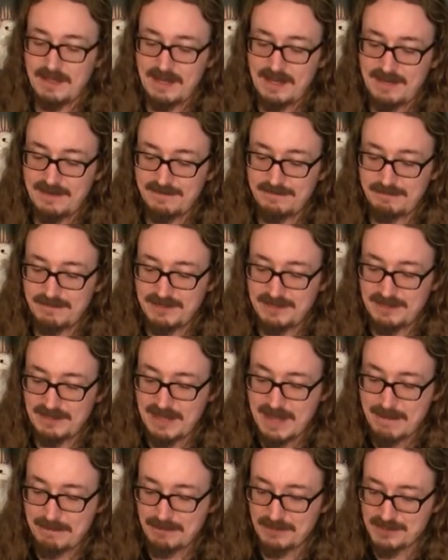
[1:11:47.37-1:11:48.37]
out of
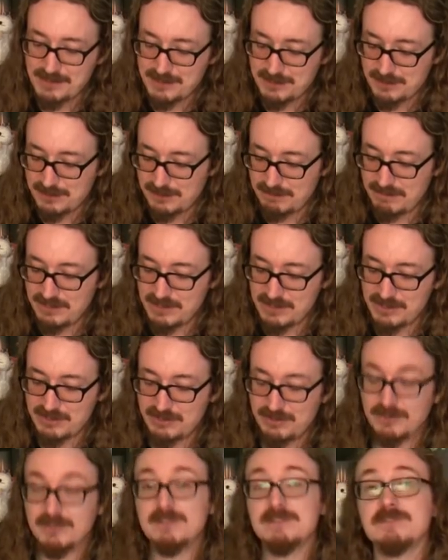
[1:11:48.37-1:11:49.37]
Minneapolis,
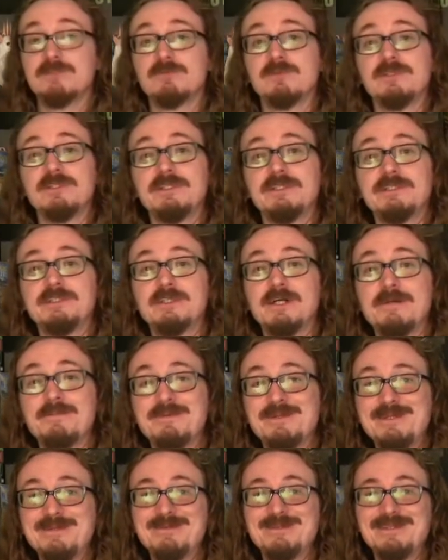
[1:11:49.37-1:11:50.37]
Minnesota. It's a really good
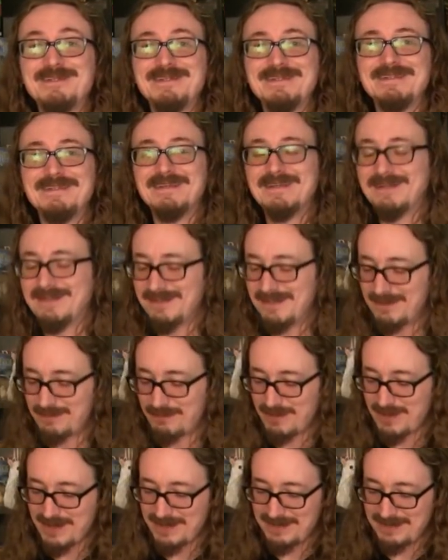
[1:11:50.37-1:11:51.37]
company. Really uh,
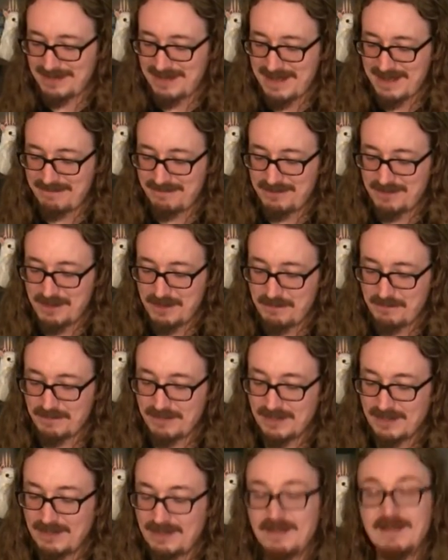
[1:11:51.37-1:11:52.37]
proud to have them.
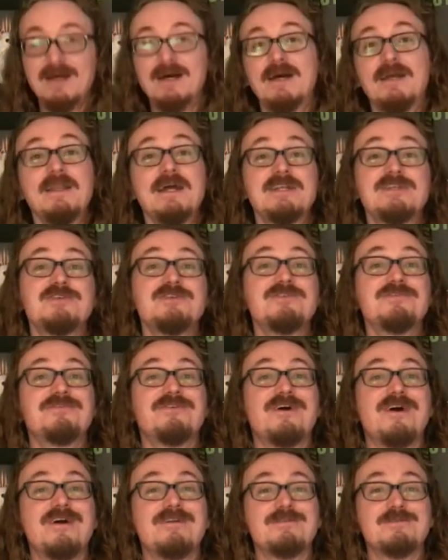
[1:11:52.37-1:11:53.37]
Uh, not too
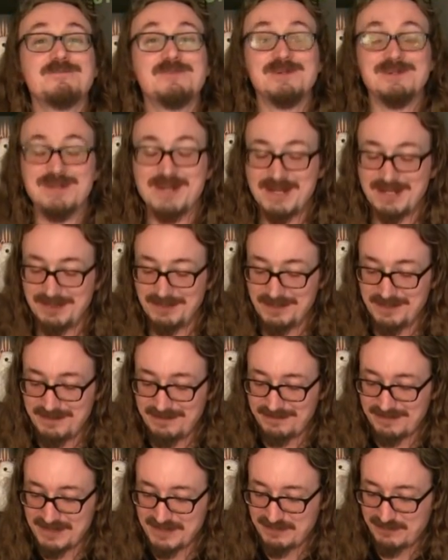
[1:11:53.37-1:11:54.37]
far from where I
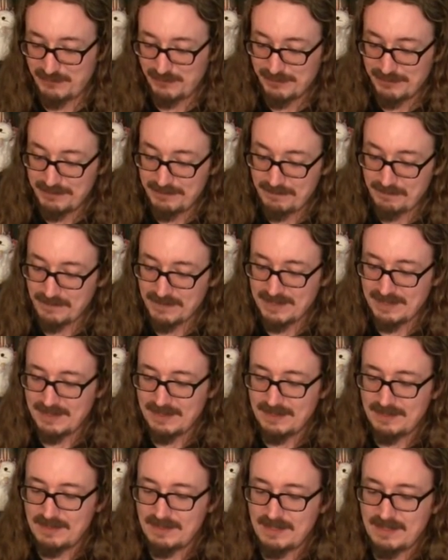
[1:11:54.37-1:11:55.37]
live, uh, Fulton.
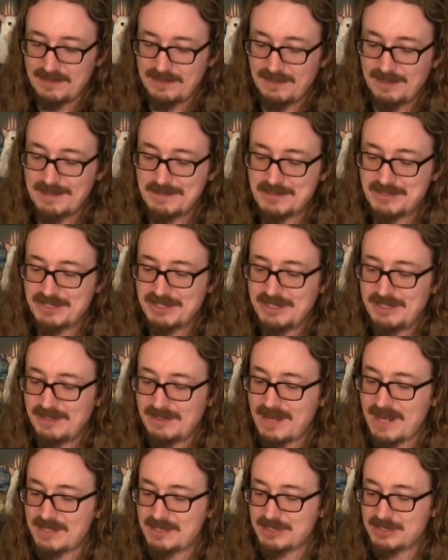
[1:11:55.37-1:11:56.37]
Uh, the Libertine, not